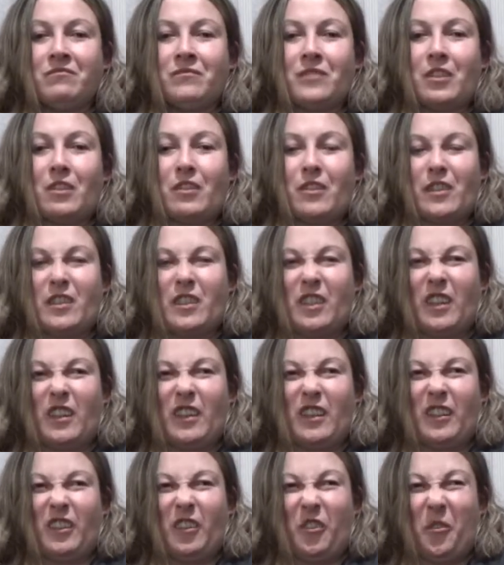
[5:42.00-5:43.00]
who is
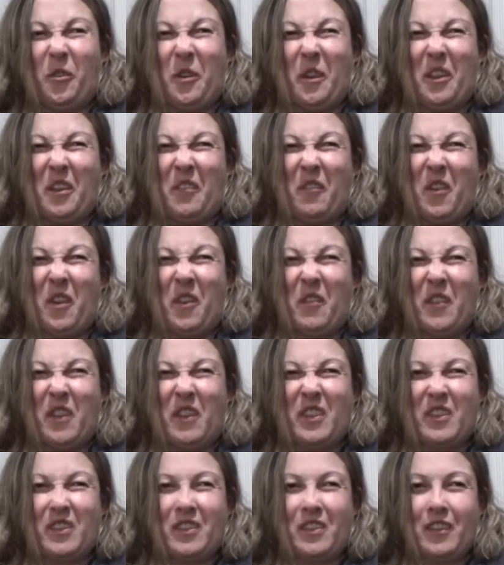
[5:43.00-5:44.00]
studying law at the
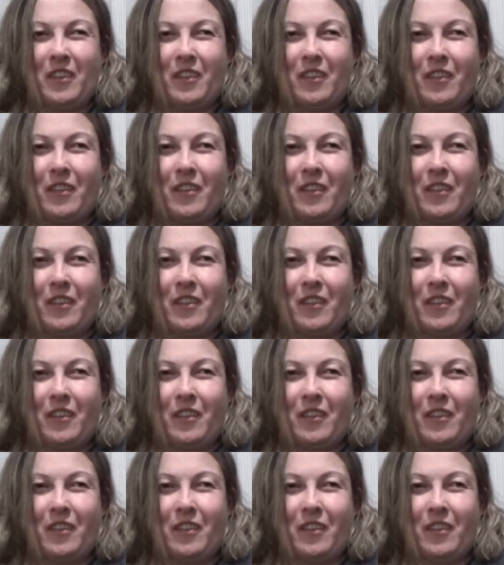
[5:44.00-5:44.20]
moment.